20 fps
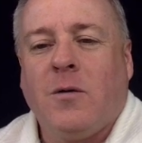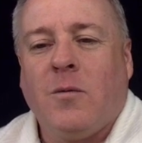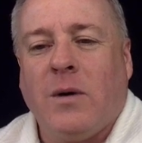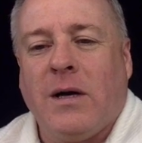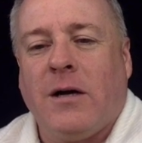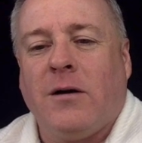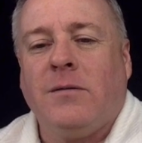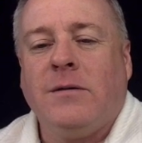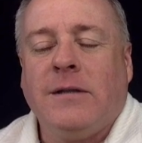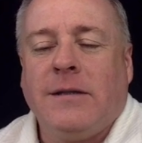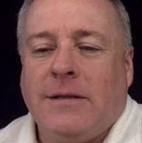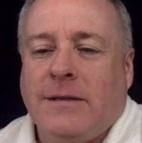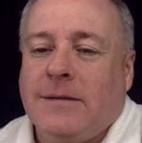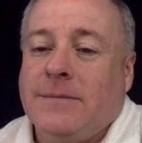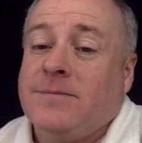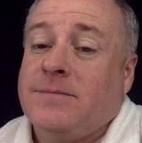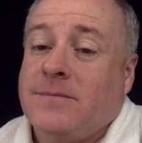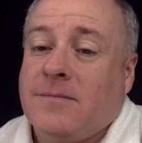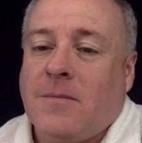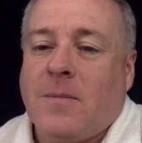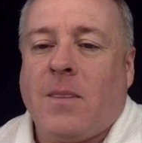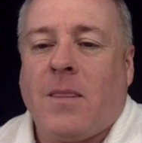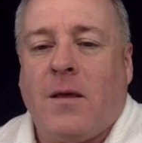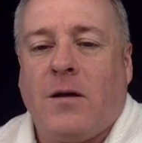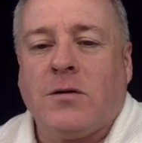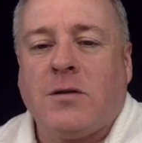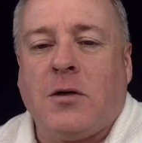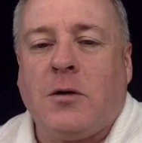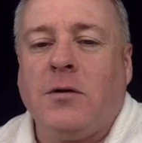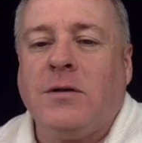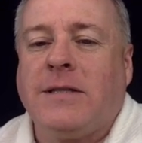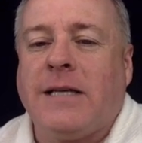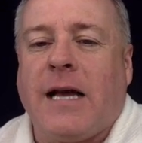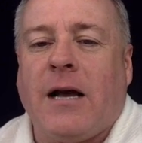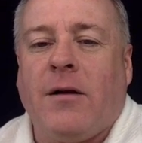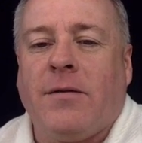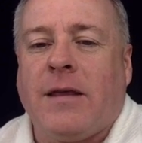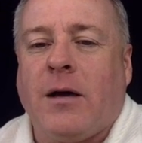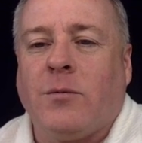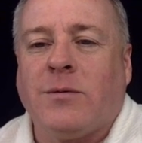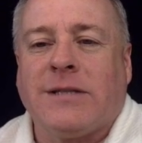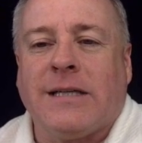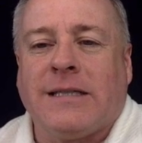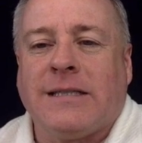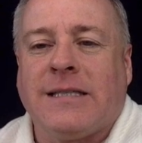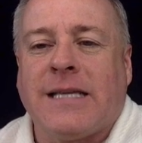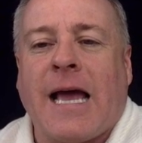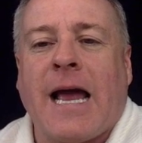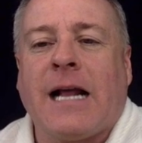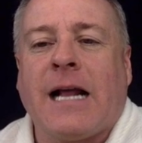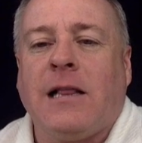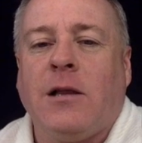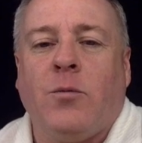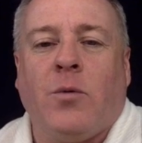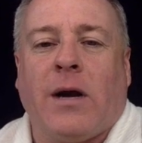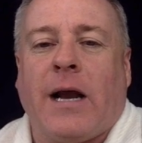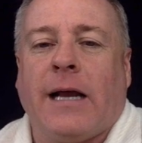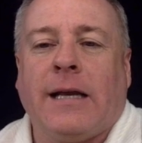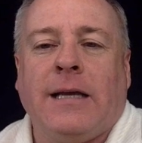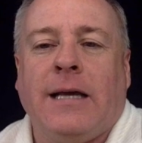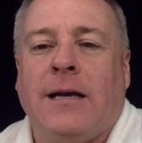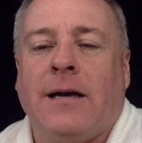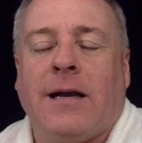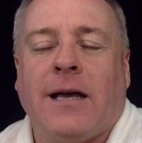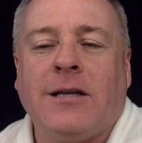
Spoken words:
Well, turns out that was exactly what I needed.